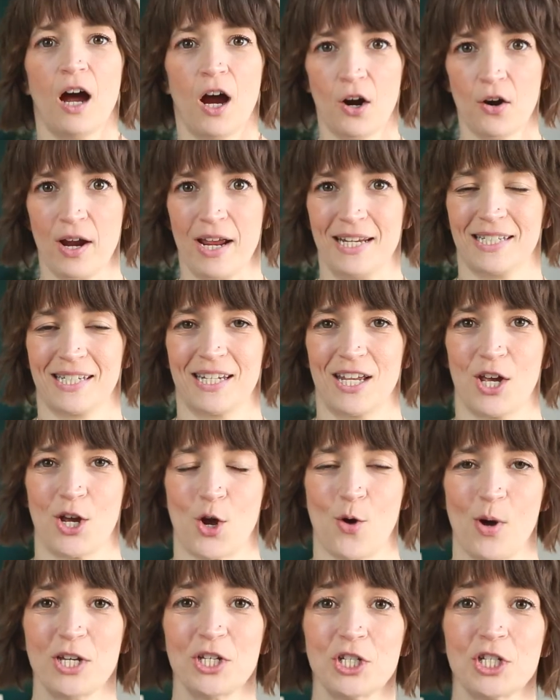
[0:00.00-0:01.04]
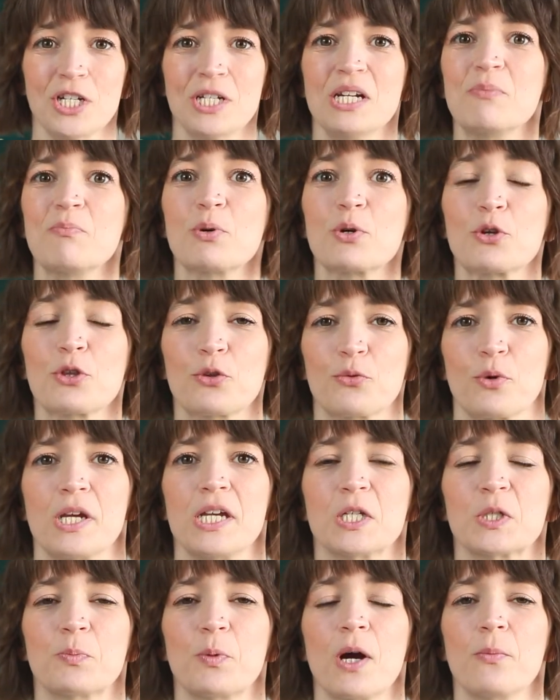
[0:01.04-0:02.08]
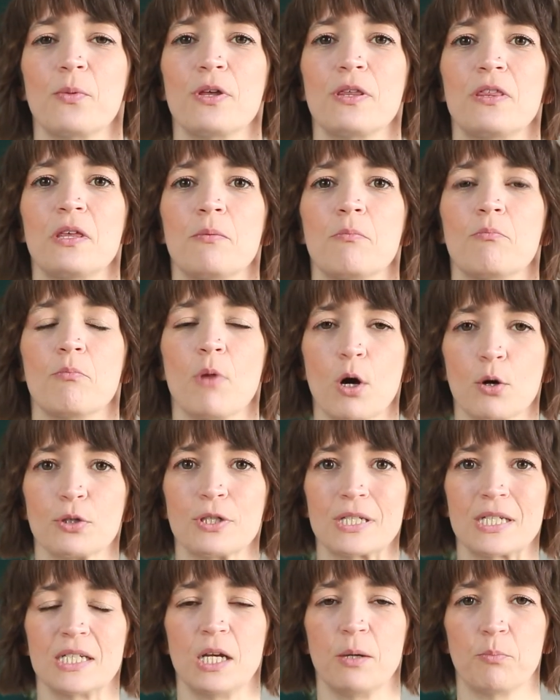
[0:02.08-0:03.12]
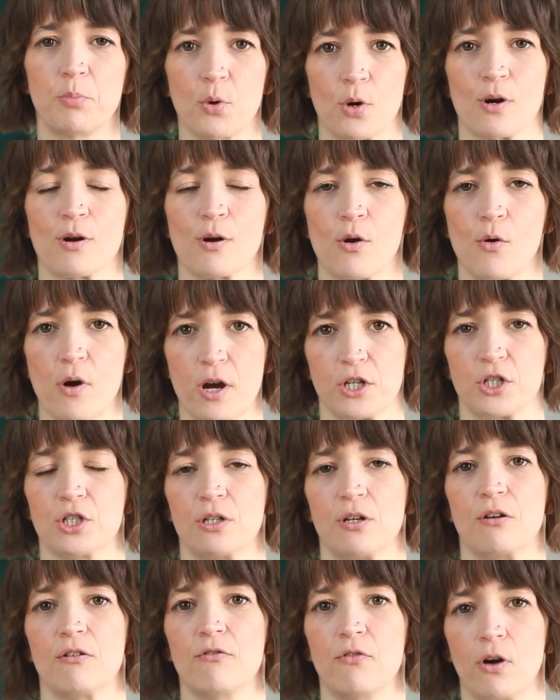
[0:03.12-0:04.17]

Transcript: All right, question number 3 is probably the most important question of